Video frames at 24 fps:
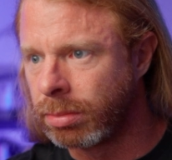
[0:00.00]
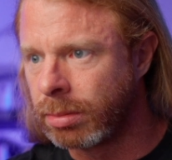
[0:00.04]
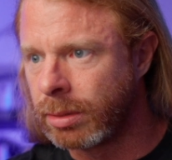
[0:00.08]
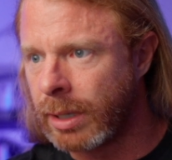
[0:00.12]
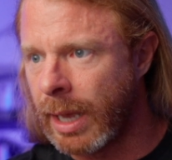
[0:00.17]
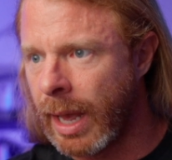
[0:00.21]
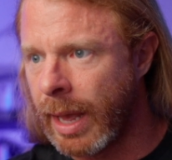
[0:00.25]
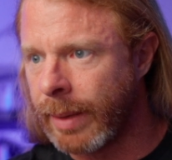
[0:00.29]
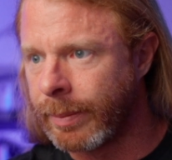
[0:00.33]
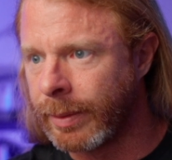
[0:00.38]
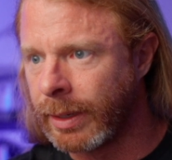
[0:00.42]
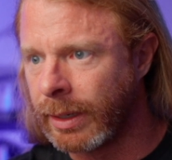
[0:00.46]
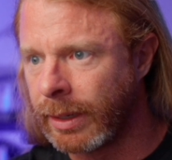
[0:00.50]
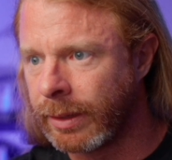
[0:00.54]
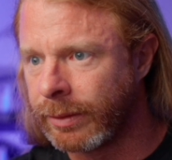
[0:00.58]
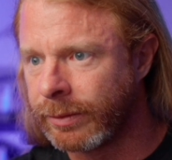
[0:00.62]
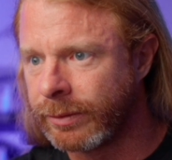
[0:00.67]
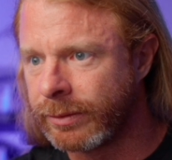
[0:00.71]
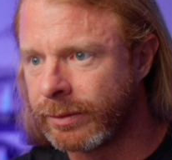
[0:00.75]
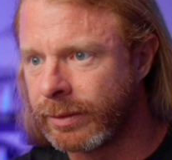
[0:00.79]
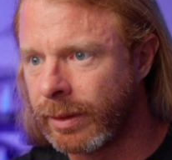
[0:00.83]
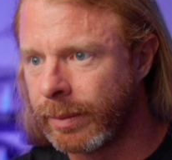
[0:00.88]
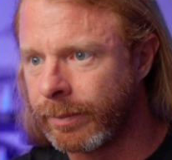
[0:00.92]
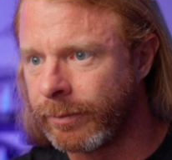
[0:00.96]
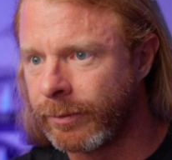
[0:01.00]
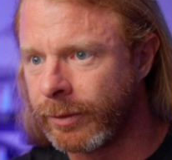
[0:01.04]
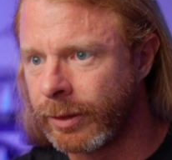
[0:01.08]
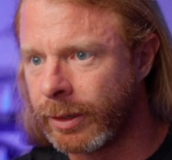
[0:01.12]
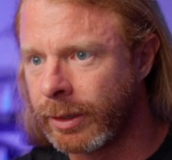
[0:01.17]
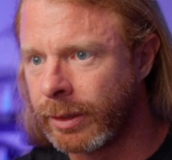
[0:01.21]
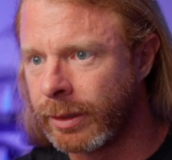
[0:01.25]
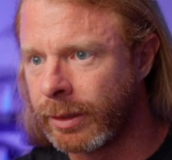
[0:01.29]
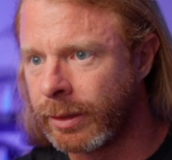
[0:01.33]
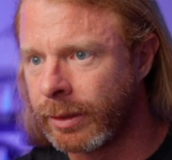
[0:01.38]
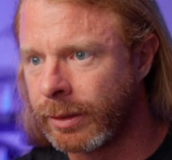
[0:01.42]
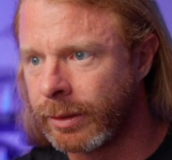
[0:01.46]
communist
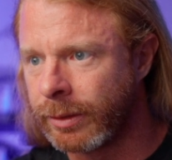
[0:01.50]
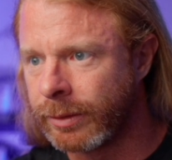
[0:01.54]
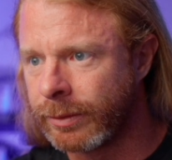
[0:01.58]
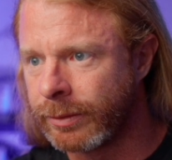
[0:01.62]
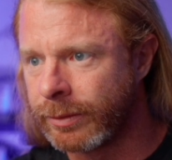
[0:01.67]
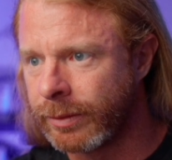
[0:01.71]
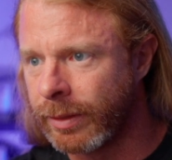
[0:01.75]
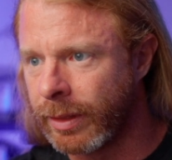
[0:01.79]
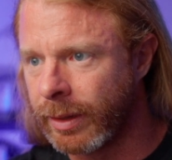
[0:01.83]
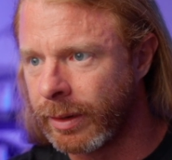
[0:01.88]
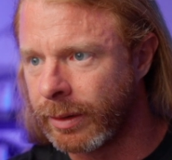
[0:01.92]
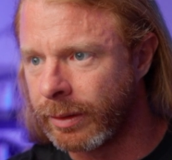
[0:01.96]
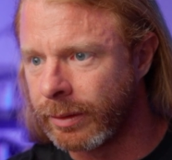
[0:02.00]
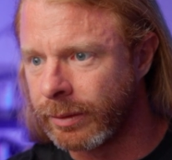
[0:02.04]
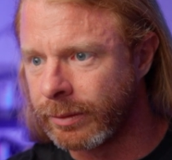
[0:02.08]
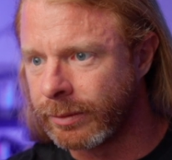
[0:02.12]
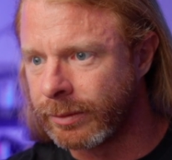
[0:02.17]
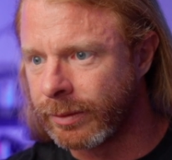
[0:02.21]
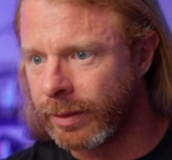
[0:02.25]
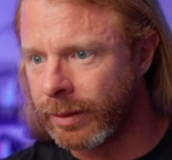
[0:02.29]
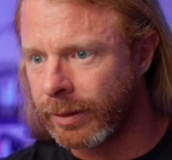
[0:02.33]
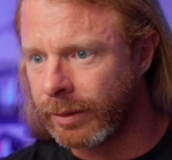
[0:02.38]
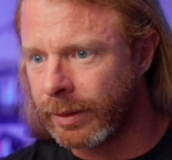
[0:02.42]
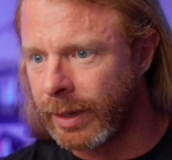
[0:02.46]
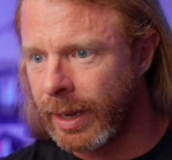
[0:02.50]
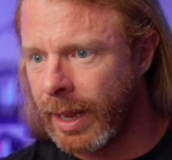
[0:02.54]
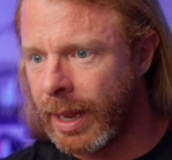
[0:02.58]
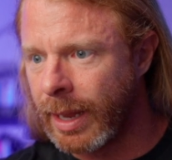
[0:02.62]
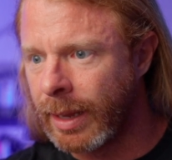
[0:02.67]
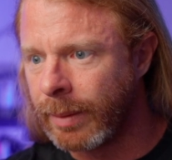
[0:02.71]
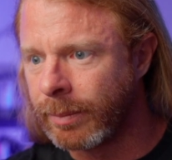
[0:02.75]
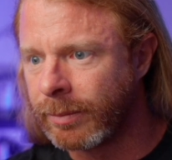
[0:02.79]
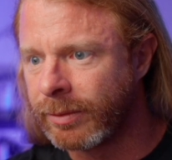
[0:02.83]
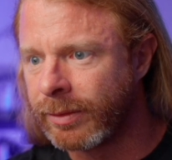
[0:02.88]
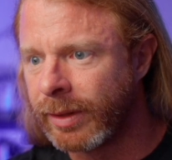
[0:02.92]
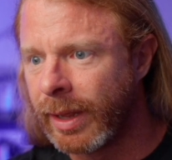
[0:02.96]
subverters, there's their
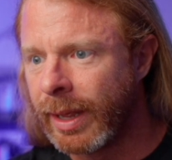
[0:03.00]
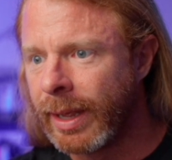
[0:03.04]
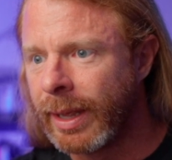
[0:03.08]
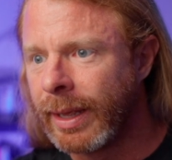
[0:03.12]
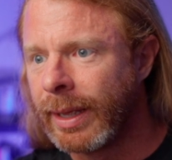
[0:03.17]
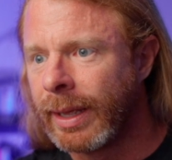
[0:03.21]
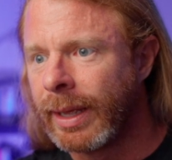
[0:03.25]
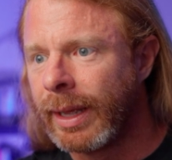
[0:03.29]
names.